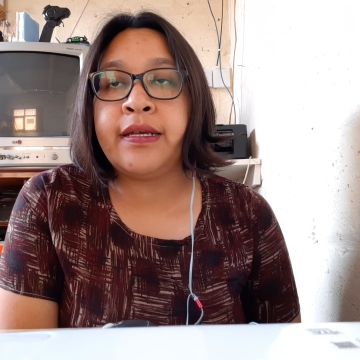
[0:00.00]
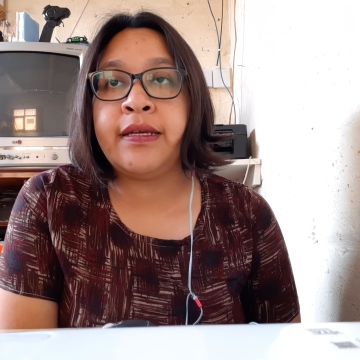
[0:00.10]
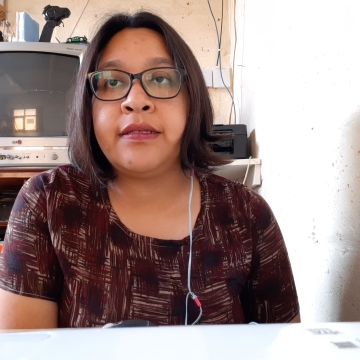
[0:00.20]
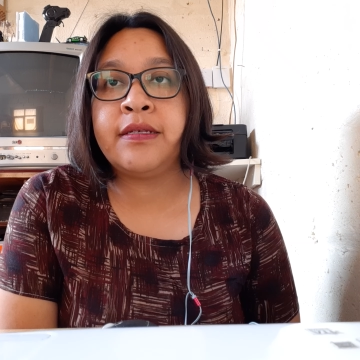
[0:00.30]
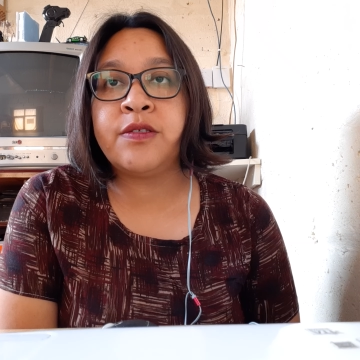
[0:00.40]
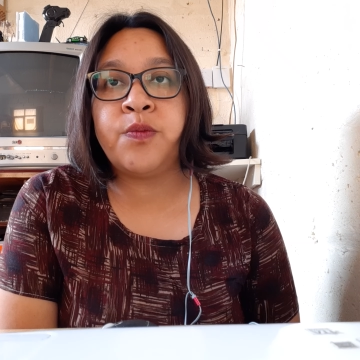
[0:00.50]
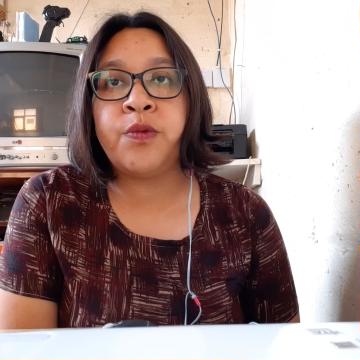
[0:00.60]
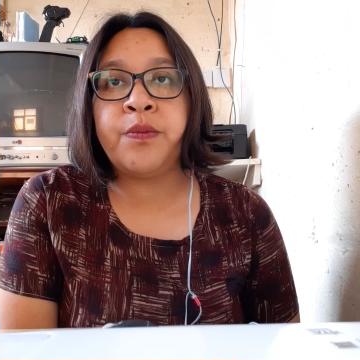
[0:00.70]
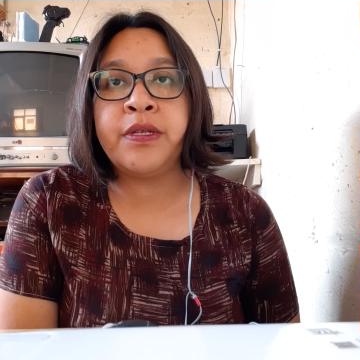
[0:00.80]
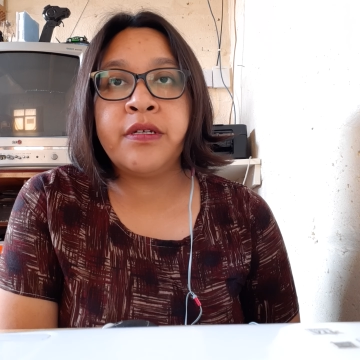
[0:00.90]
In the
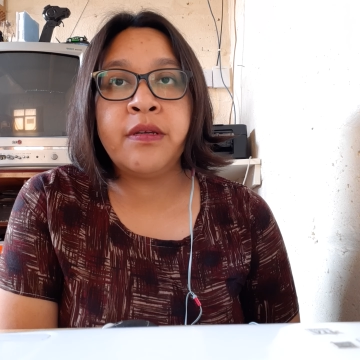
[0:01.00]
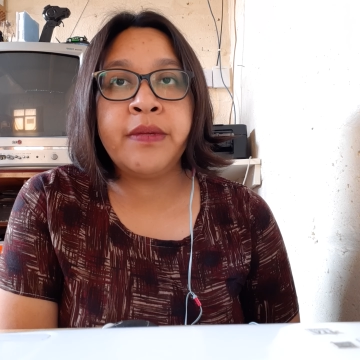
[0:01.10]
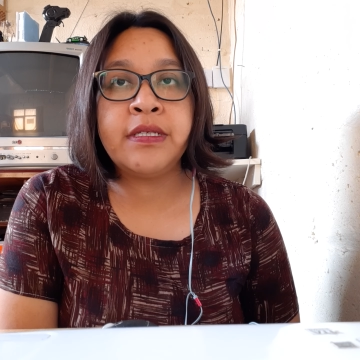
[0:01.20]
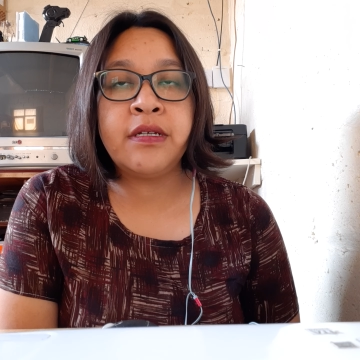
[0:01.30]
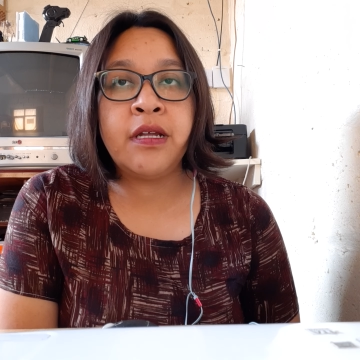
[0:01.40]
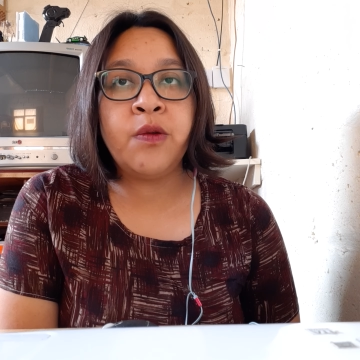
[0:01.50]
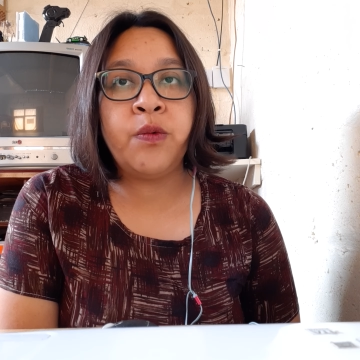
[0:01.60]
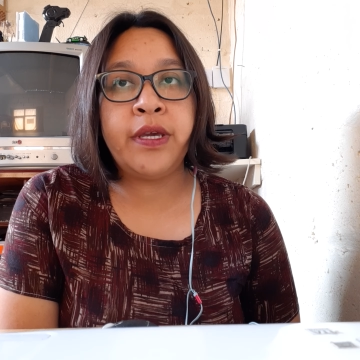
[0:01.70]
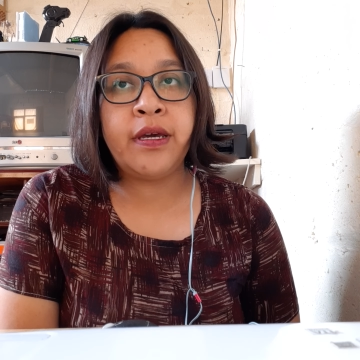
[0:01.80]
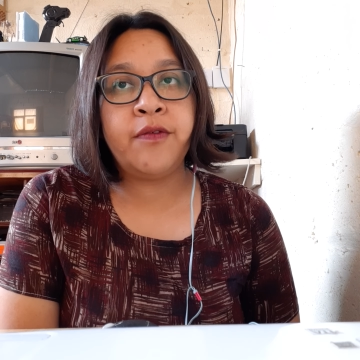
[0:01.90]
supplementary material
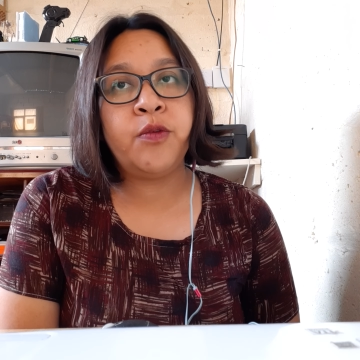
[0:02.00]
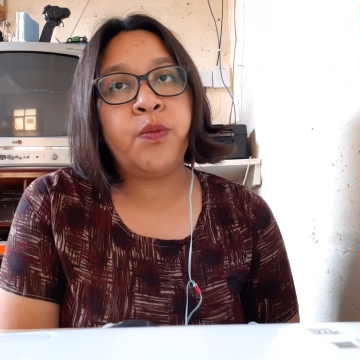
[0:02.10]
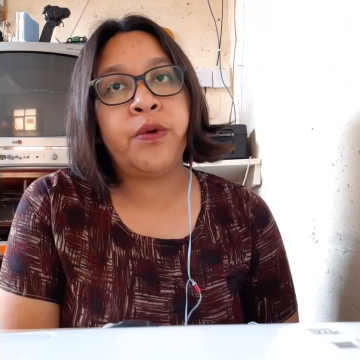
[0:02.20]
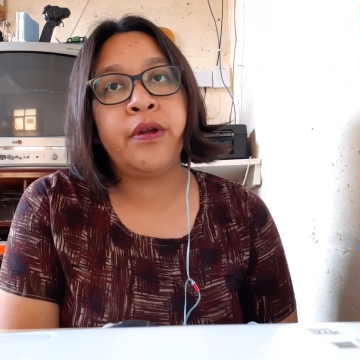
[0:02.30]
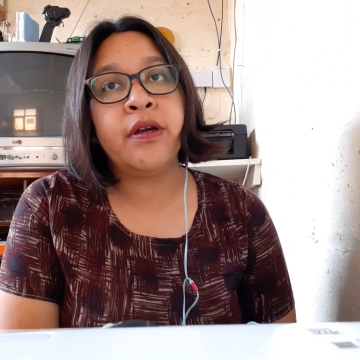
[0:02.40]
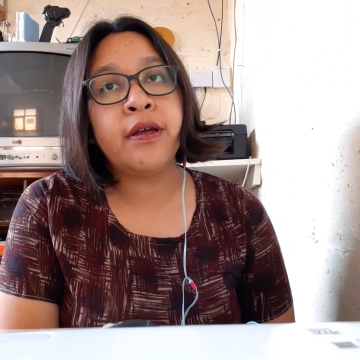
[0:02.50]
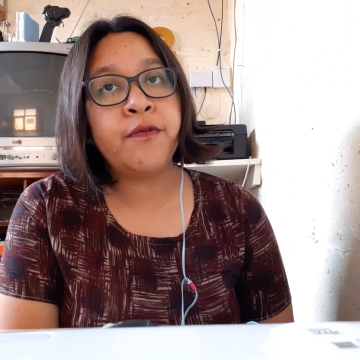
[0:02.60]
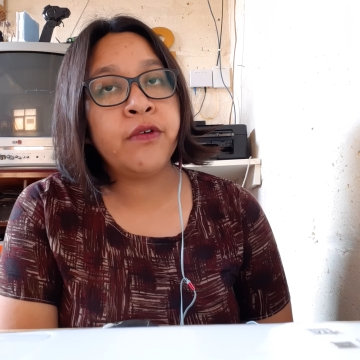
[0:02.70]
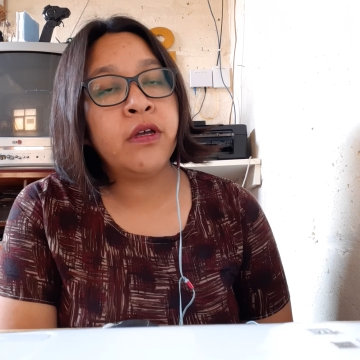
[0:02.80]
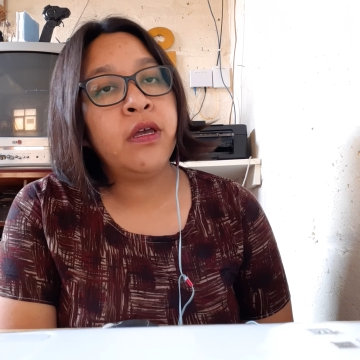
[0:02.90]
we have the paragraph,
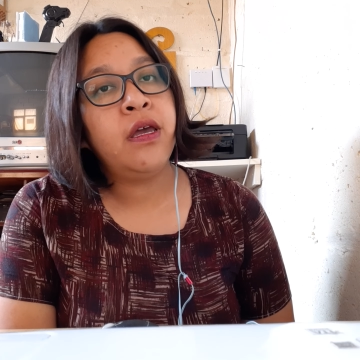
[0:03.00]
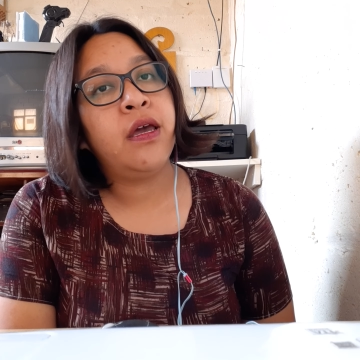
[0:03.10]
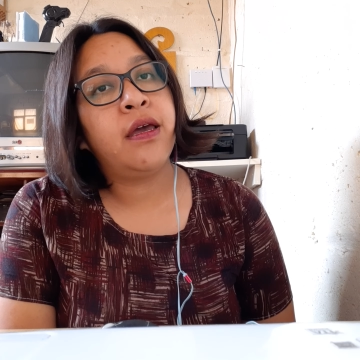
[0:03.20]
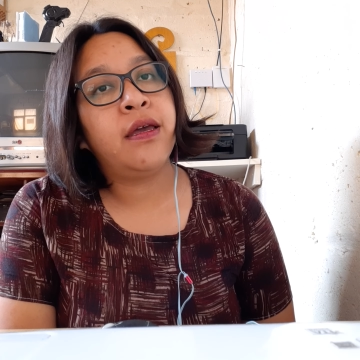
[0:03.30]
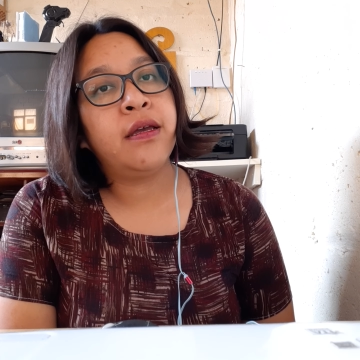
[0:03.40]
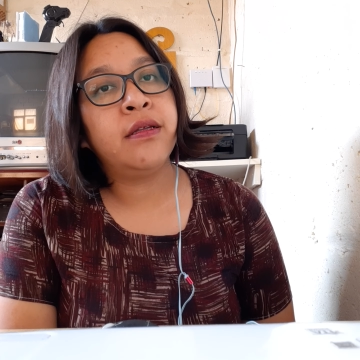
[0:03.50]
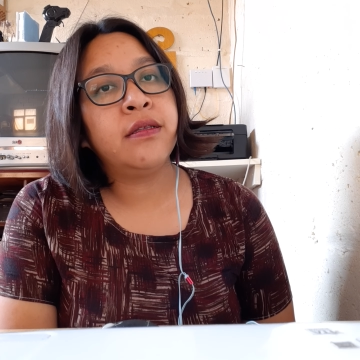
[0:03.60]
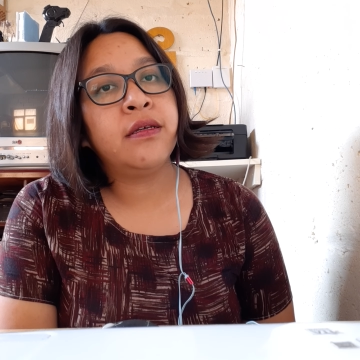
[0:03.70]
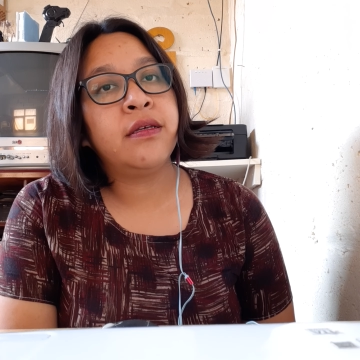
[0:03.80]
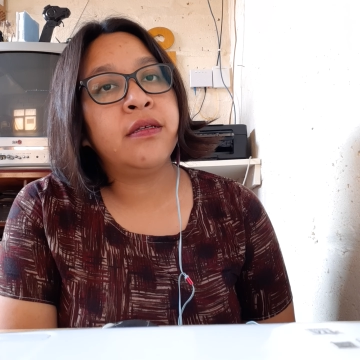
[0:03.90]
and
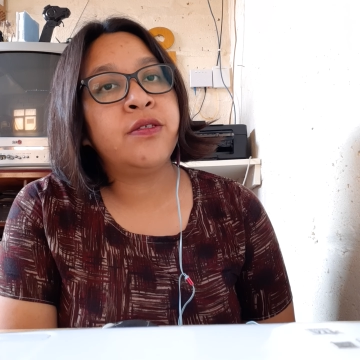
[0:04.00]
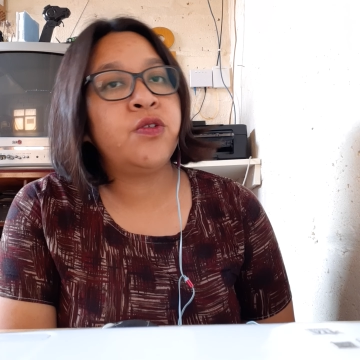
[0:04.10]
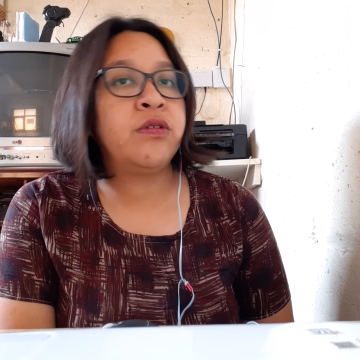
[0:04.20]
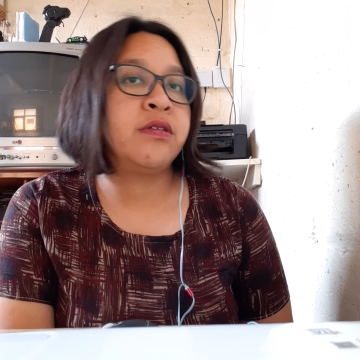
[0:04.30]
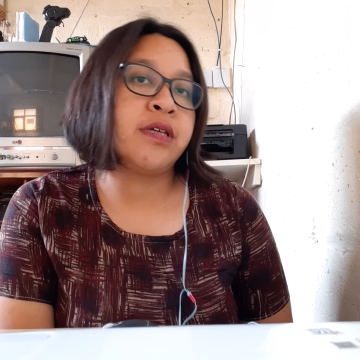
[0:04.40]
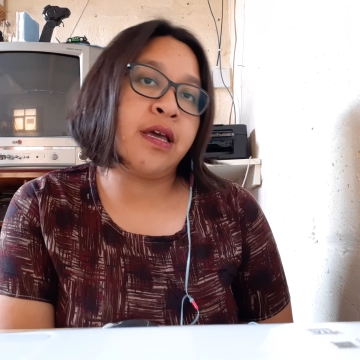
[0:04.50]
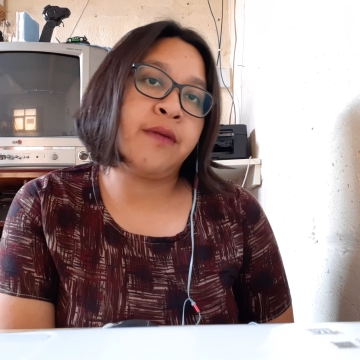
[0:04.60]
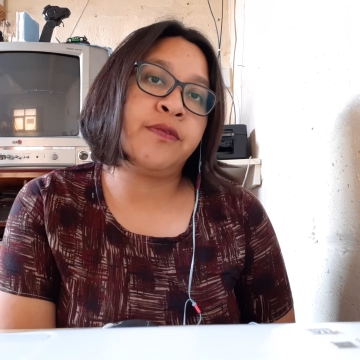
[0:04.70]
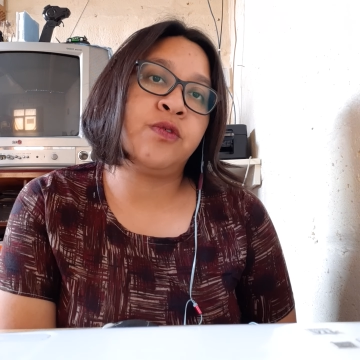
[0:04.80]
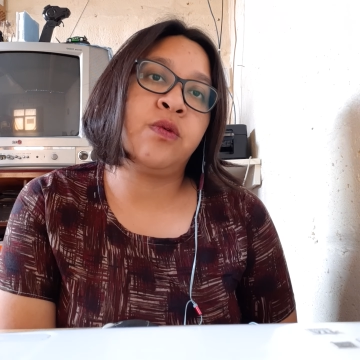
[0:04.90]
students
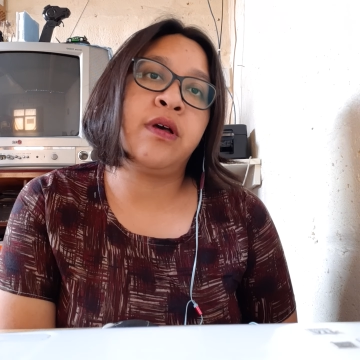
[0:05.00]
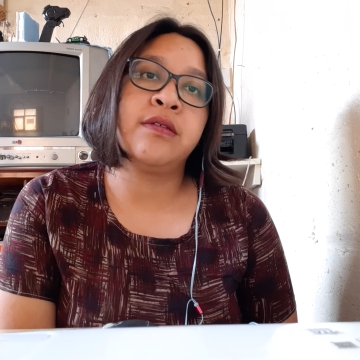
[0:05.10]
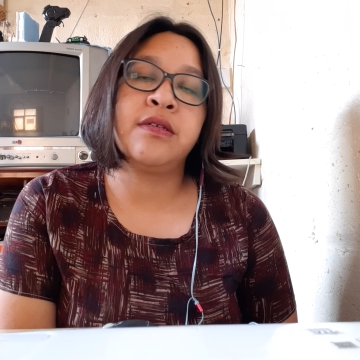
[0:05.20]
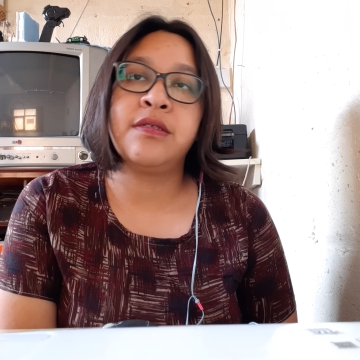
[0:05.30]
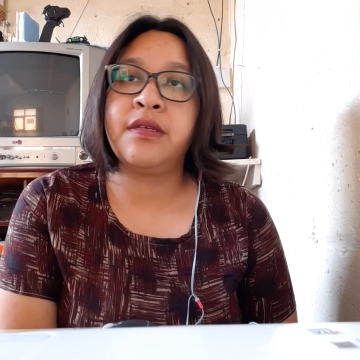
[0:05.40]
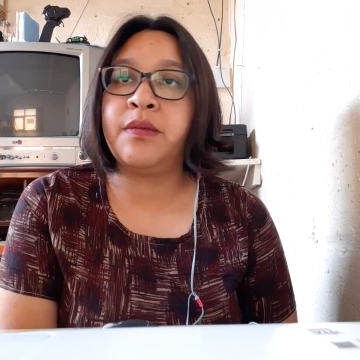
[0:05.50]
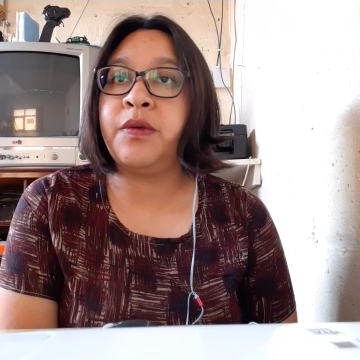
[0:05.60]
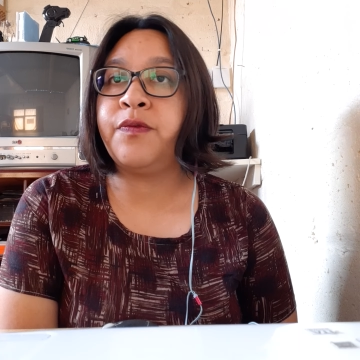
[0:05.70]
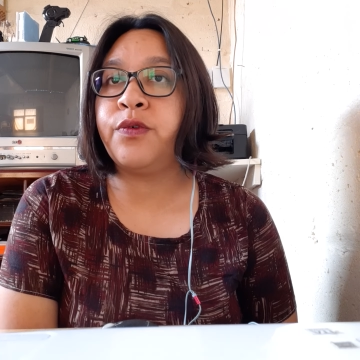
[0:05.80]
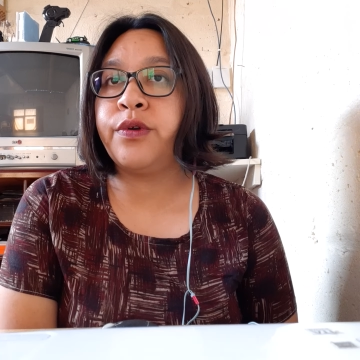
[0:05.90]
have to, as I said
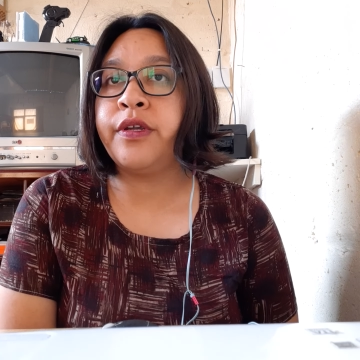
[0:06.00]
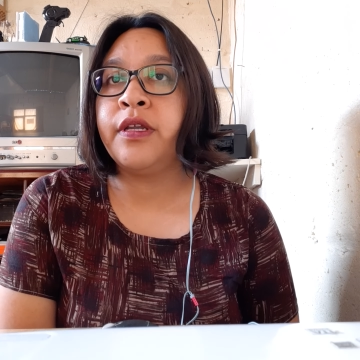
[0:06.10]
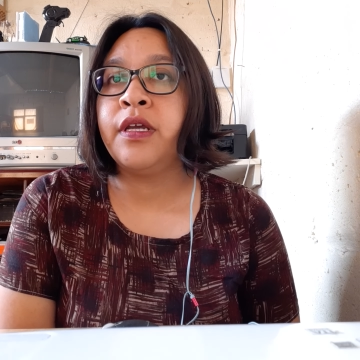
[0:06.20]
before,